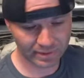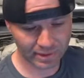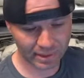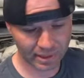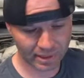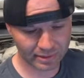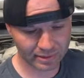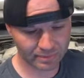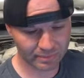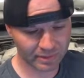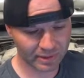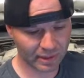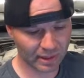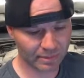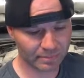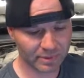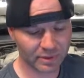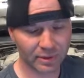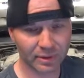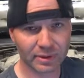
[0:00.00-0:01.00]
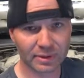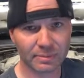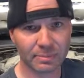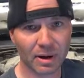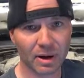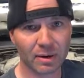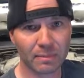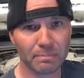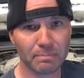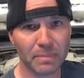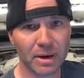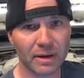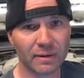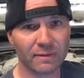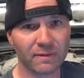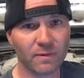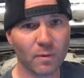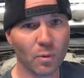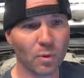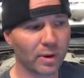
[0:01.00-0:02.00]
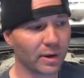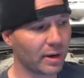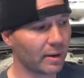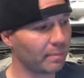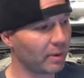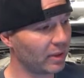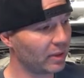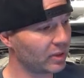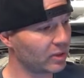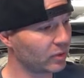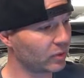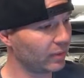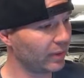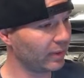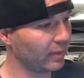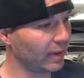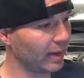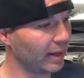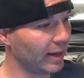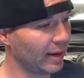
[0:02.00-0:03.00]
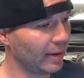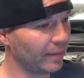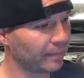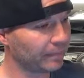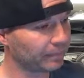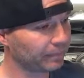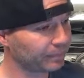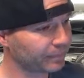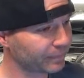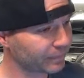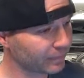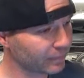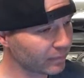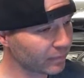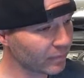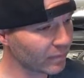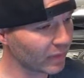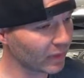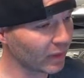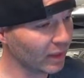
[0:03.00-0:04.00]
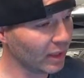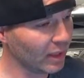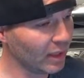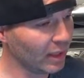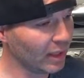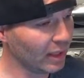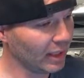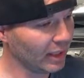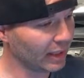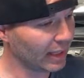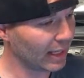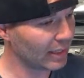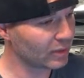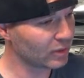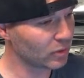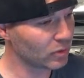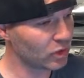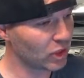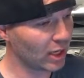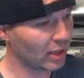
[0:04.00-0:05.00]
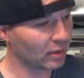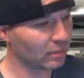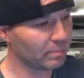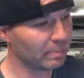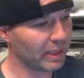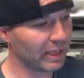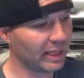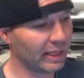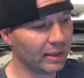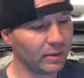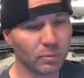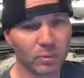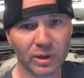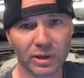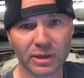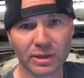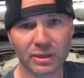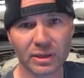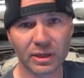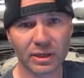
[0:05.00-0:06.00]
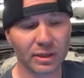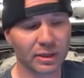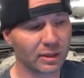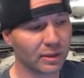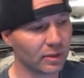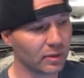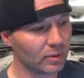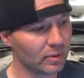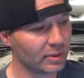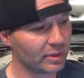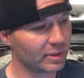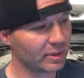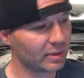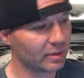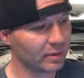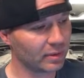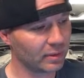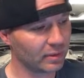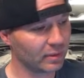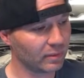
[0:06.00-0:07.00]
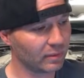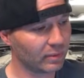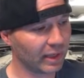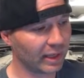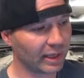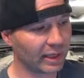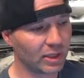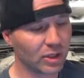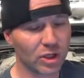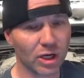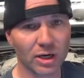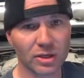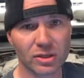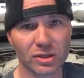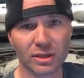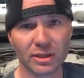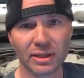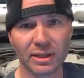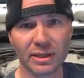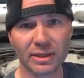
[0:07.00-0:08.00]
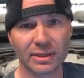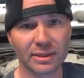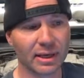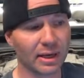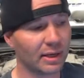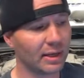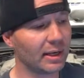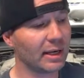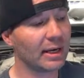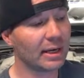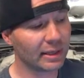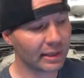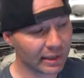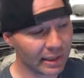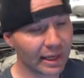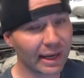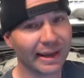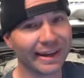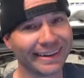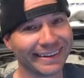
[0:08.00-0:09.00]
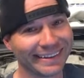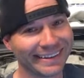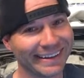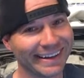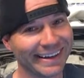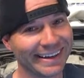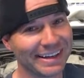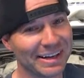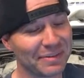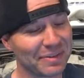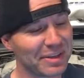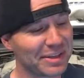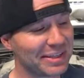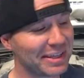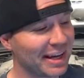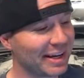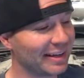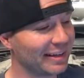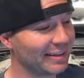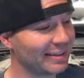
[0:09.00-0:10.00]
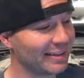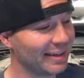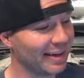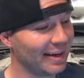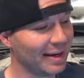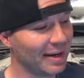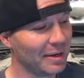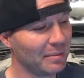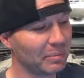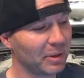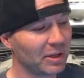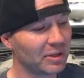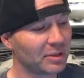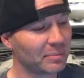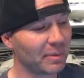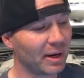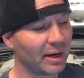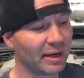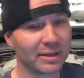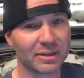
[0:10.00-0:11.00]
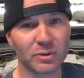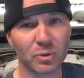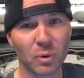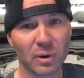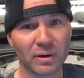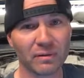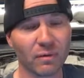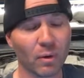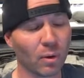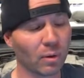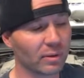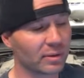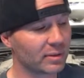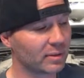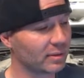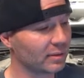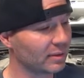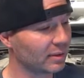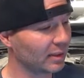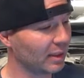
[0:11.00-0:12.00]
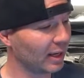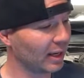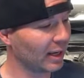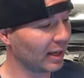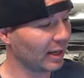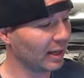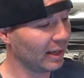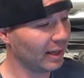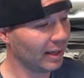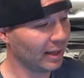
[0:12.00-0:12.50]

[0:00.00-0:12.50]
add some time. So there's about 1:40 up on the screen right now. Okay, so channel B, we're just going to use, we're not going to change any of the settings, plus or minus 20 volts. Okay,